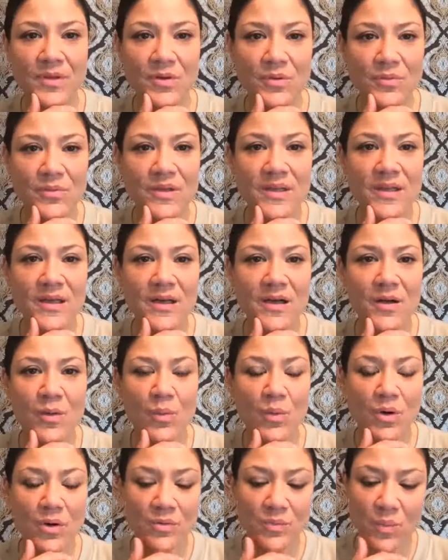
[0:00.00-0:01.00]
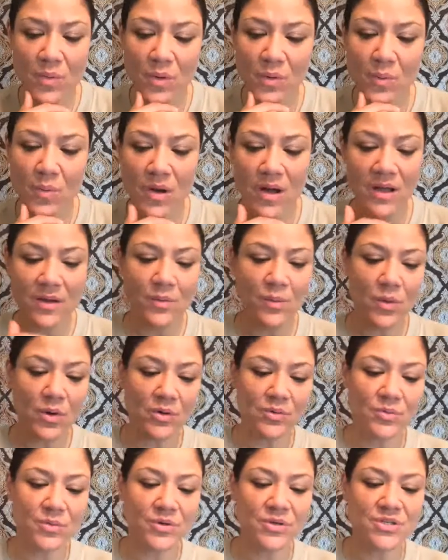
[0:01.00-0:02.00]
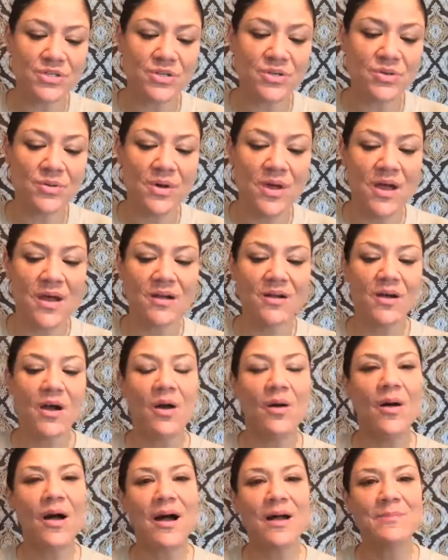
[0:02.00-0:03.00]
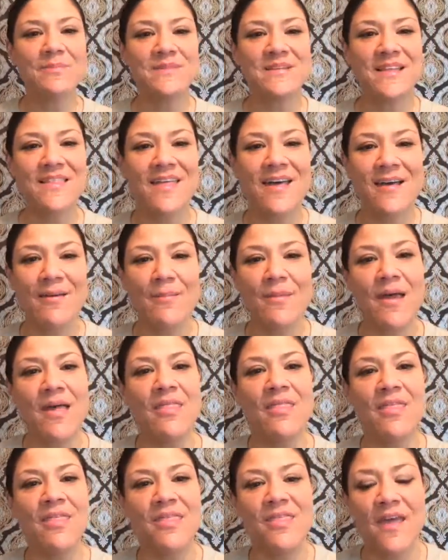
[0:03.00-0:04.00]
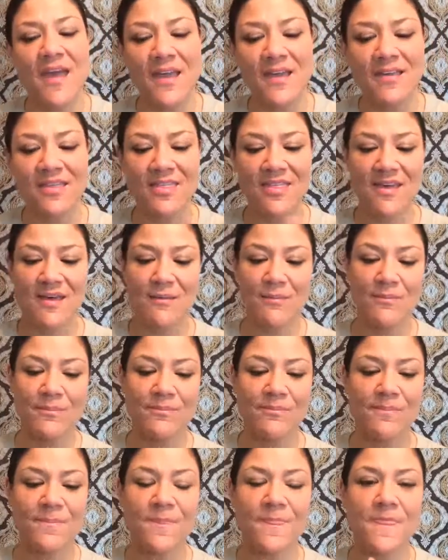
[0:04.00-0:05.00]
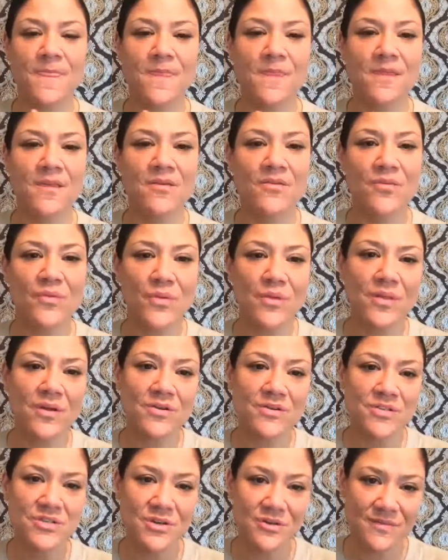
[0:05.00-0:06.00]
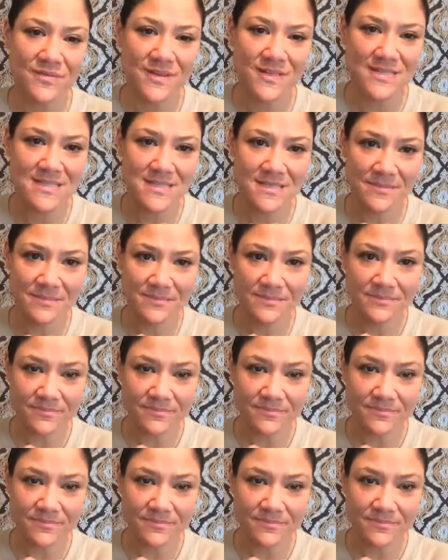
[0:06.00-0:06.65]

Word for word: Korea, World War I, World War II, go up to them and thank them for their service.